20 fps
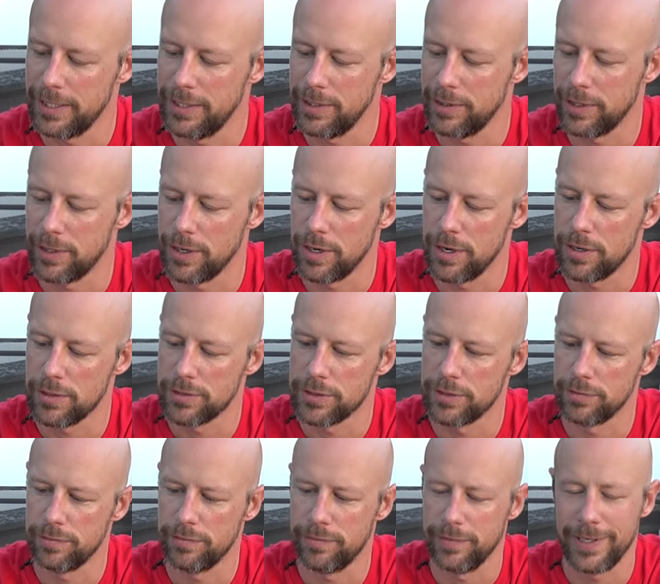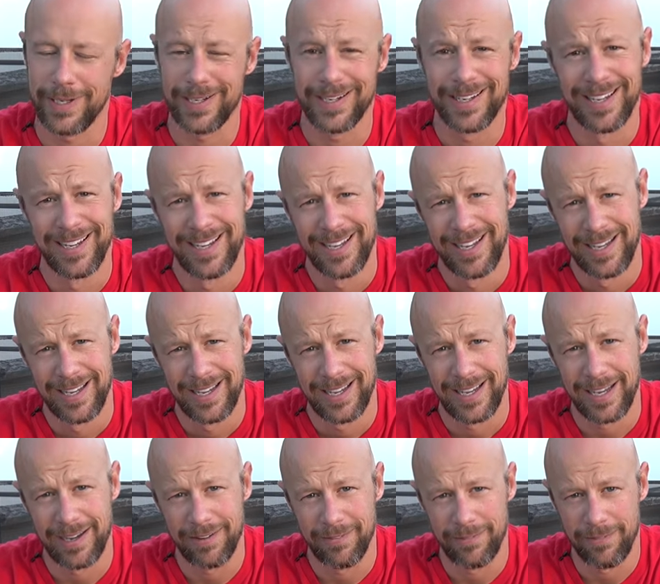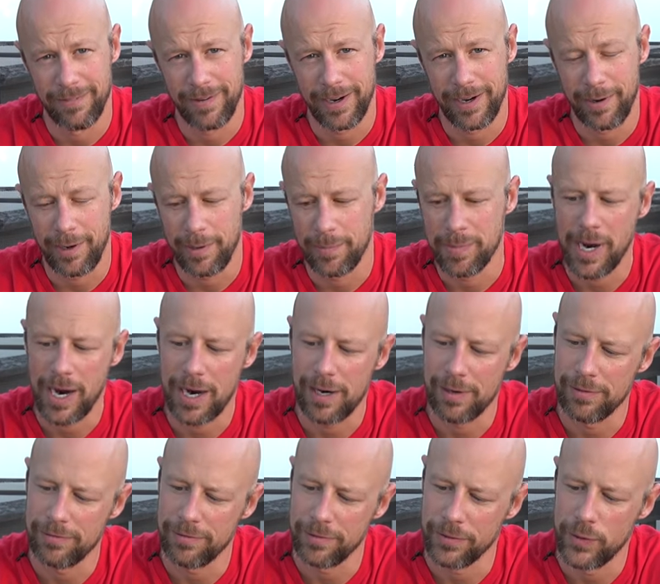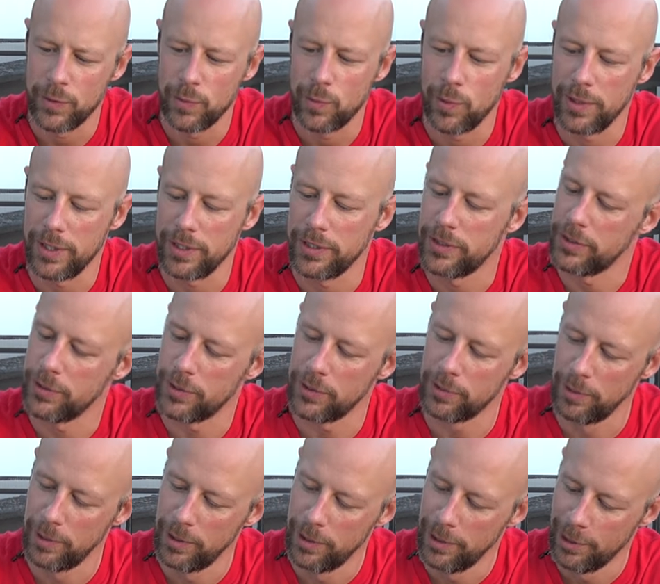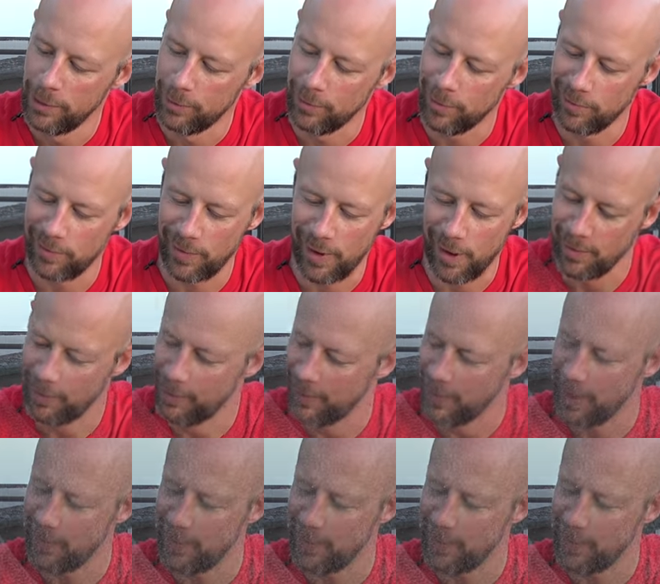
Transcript: there. You can also fit a very powerful 22 revolver